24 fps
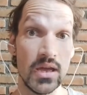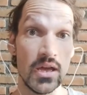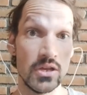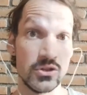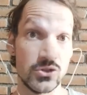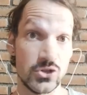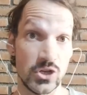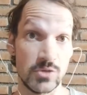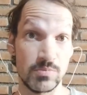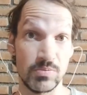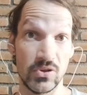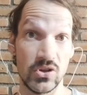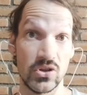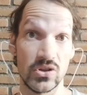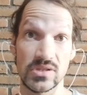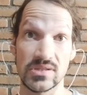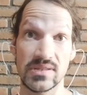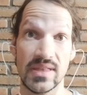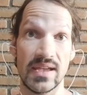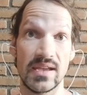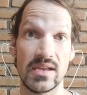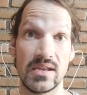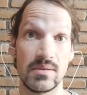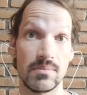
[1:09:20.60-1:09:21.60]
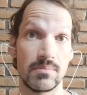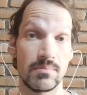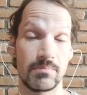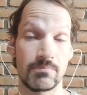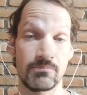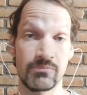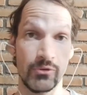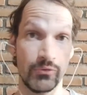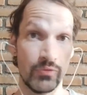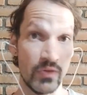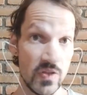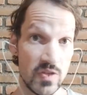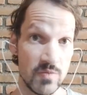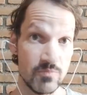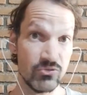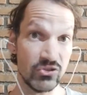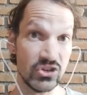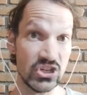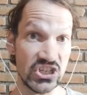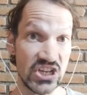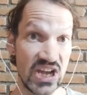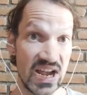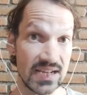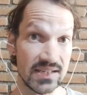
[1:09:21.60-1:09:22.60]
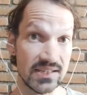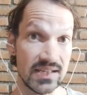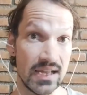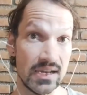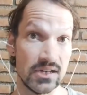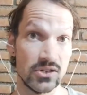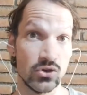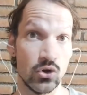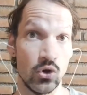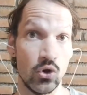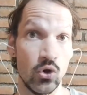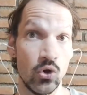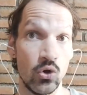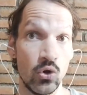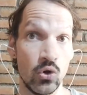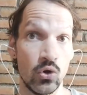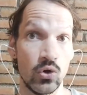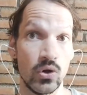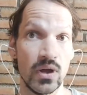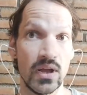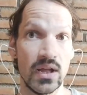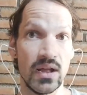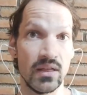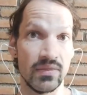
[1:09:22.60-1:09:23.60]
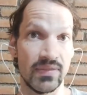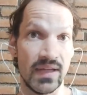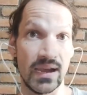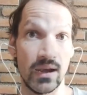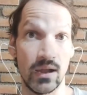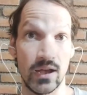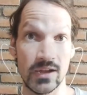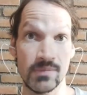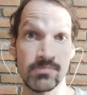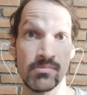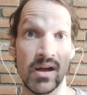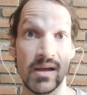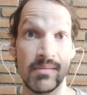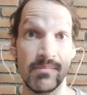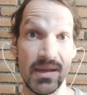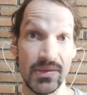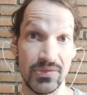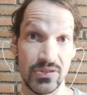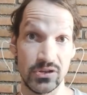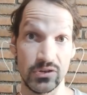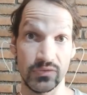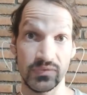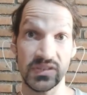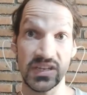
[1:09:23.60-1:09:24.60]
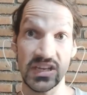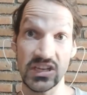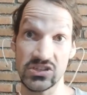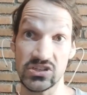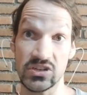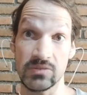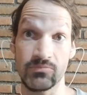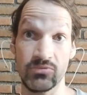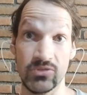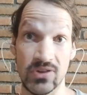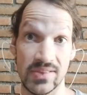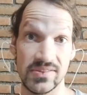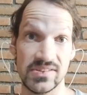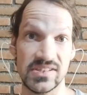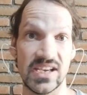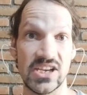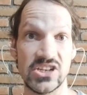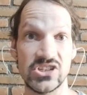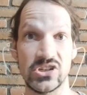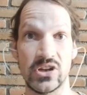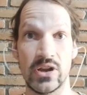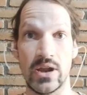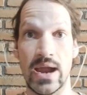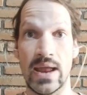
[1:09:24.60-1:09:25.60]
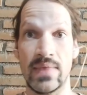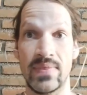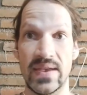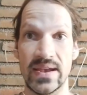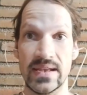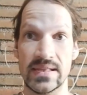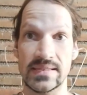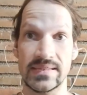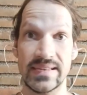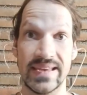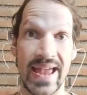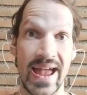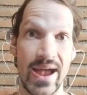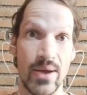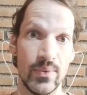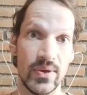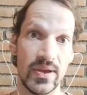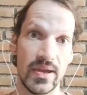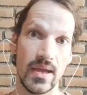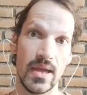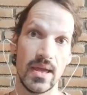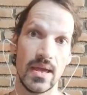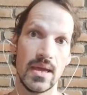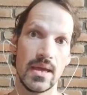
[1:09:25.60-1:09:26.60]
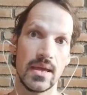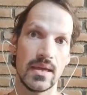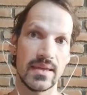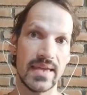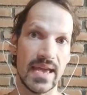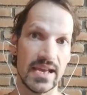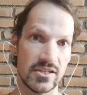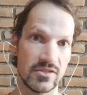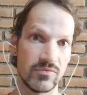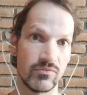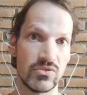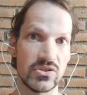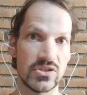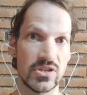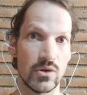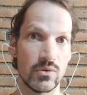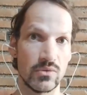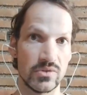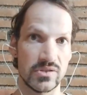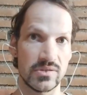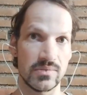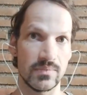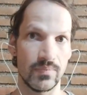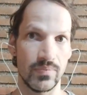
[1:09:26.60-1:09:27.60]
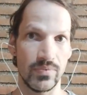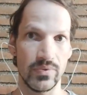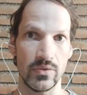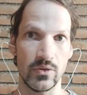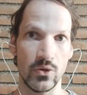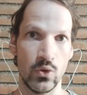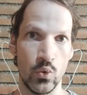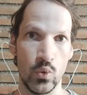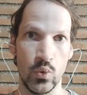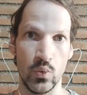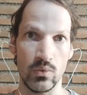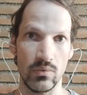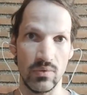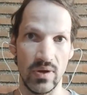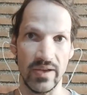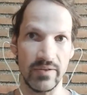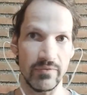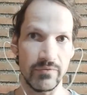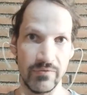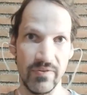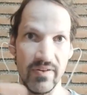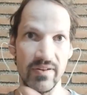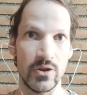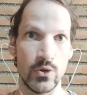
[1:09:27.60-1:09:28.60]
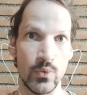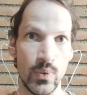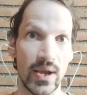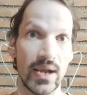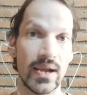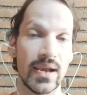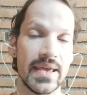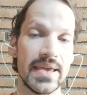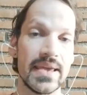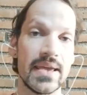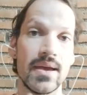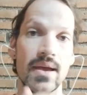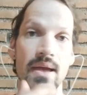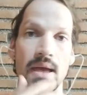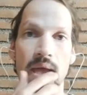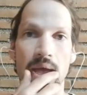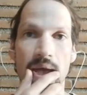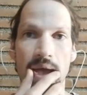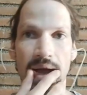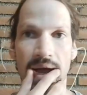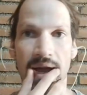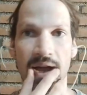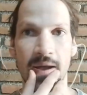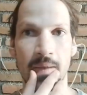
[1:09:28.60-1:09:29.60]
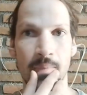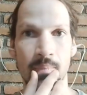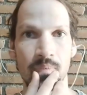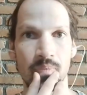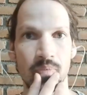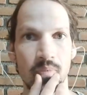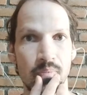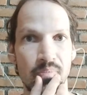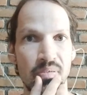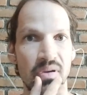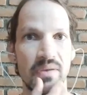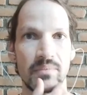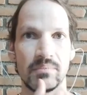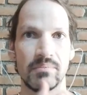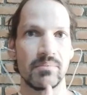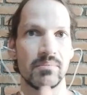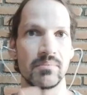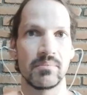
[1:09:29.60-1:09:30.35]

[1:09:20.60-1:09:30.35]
just because they prefer the British accent, or they like my method of teaching pronunciation and they can see how it gets them results like very quickly. But